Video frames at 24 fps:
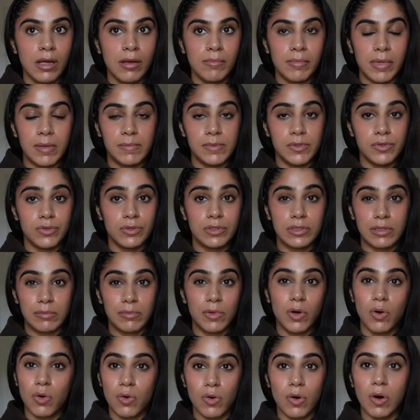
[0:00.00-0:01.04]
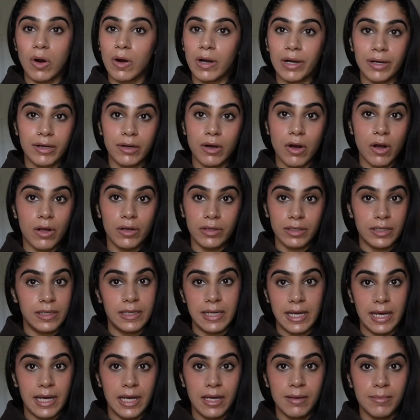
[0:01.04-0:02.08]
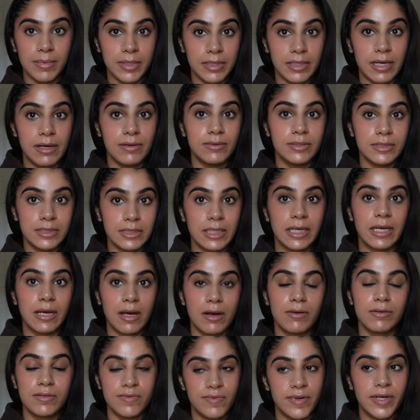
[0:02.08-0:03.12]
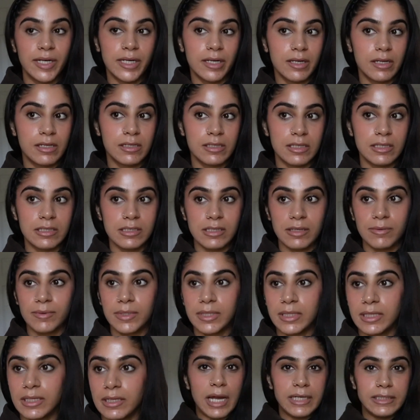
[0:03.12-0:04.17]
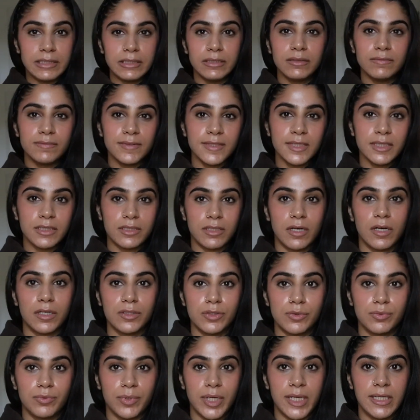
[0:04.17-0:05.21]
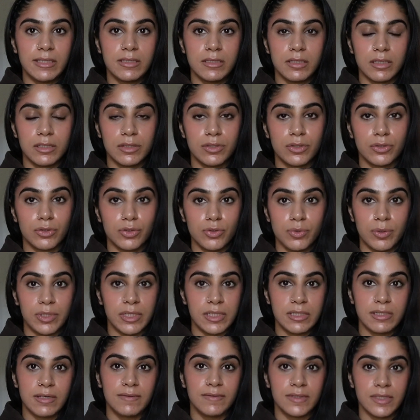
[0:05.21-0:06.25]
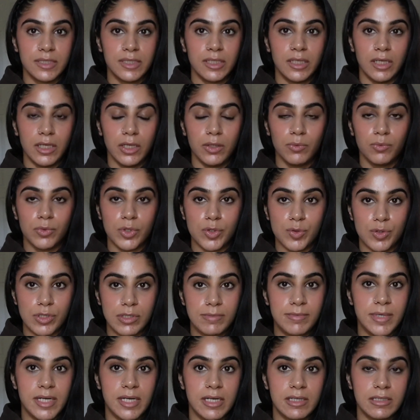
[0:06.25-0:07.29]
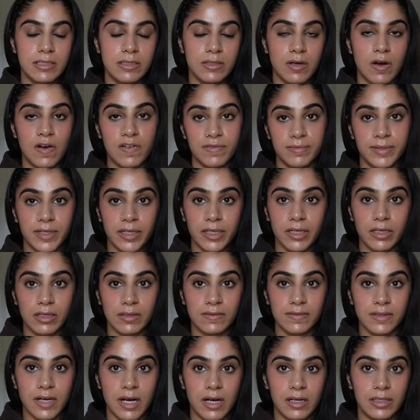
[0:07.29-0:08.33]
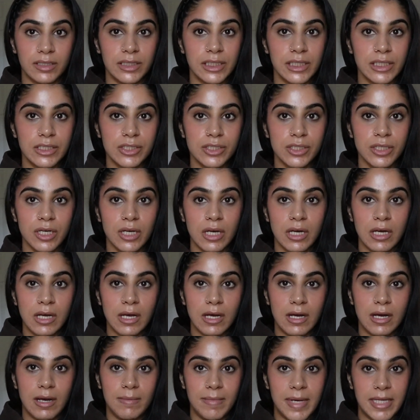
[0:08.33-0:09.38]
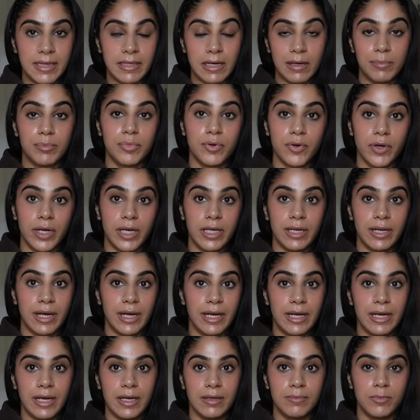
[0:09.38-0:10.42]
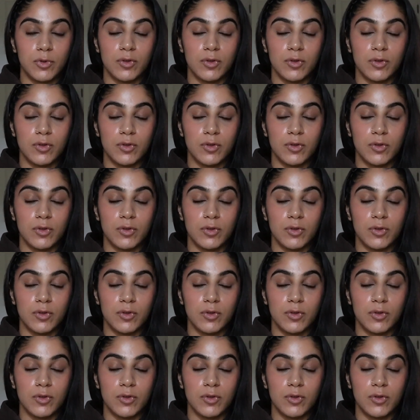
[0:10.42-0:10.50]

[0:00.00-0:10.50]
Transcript: maybe do some core and call it a day. But that was like, I was very consistent with it. I didn't really touch weights until 2017, which was my sophomore year of college. At that point, I had